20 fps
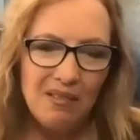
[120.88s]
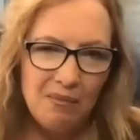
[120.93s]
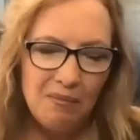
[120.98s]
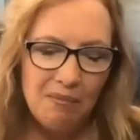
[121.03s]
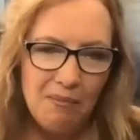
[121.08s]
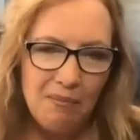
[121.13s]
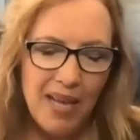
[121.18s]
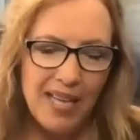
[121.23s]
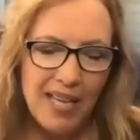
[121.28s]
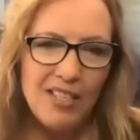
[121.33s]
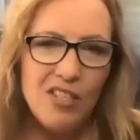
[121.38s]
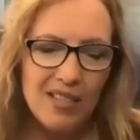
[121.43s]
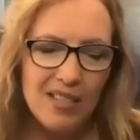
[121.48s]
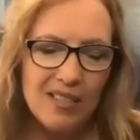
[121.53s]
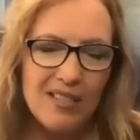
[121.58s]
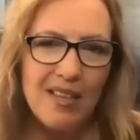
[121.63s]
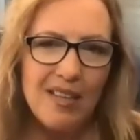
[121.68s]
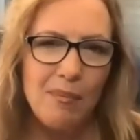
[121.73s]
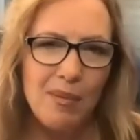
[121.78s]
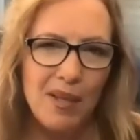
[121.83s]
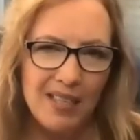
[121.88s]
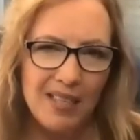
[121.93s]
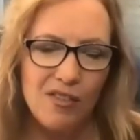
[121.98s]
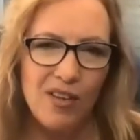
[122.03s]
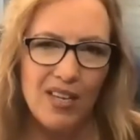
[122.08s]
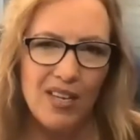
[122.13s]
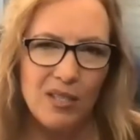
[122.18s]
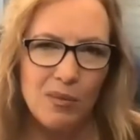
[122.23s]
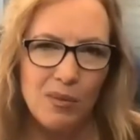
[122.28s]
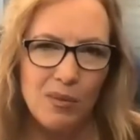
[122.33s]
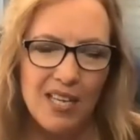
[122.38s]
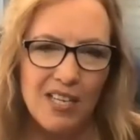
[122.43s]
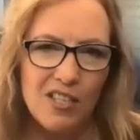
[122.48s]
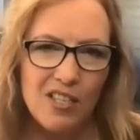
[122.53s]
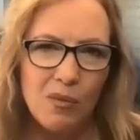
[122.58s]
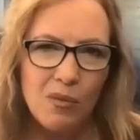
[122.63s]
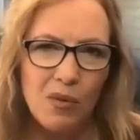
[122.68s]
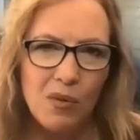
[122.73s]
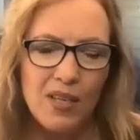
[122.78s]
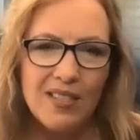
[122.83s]
mentioned something in
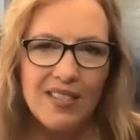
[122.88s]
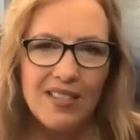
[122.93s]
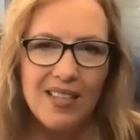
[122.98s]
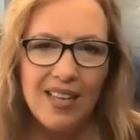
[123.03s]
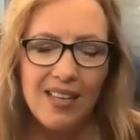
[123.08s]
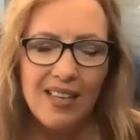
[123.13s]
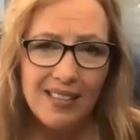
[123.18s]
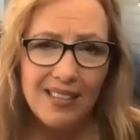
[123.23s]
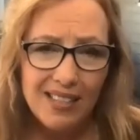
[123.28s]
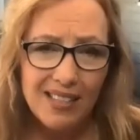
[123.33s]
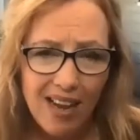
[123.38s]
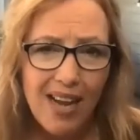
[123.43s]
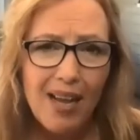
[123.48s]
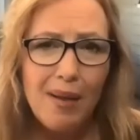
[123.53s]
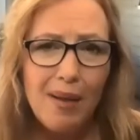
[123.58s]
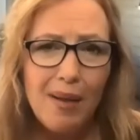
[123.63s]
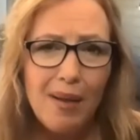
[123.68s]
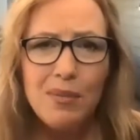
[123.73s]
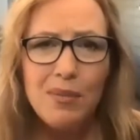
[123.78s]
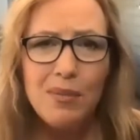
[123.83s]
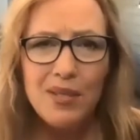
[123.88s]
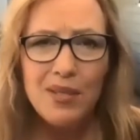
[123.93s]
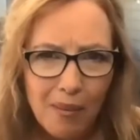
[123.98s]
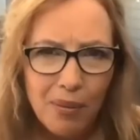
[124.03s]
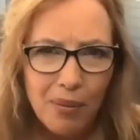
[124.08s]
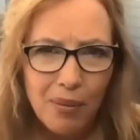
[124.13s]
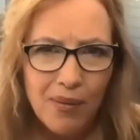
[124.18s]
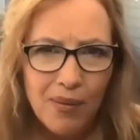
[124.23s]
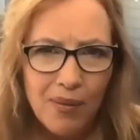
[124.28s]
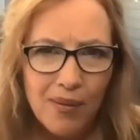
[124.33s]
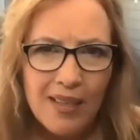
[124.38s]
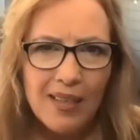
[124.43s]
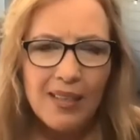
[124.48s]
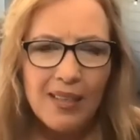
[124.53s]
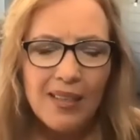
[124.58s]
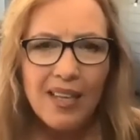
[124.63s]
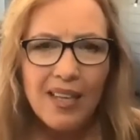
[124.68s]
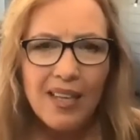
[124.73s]
transportation where you say time's up, like